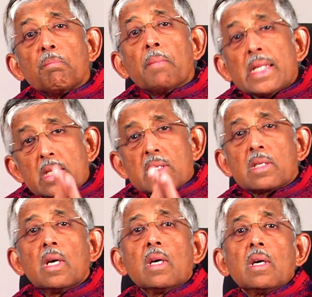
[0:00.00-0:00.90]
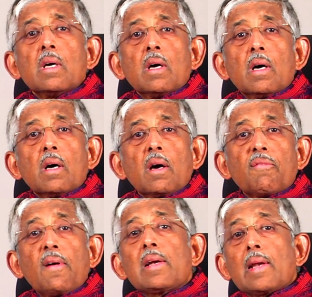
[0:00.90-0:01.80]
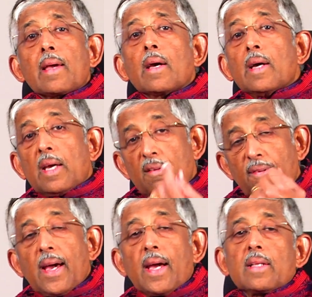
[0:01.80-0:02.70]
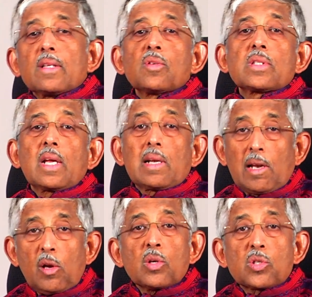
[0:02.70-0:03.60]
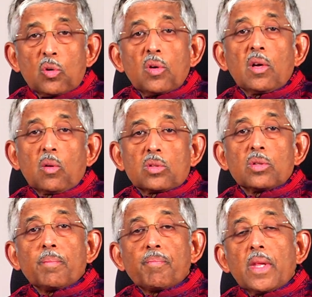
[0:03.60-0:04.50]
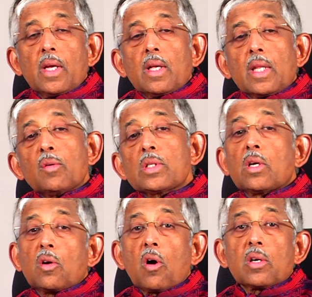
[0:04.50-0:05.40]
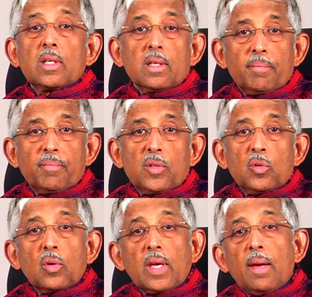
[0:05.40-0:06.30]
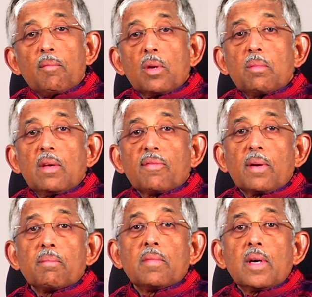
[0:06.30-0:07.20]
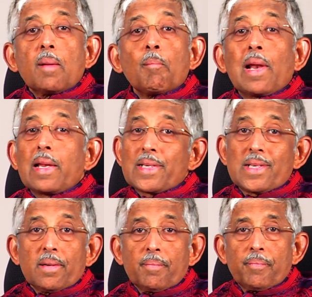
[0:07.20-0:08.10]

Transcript: months? Uh, I felt like, in fact, there was, I'll tell you a story also. There was a doctor who came to me from Malaysia.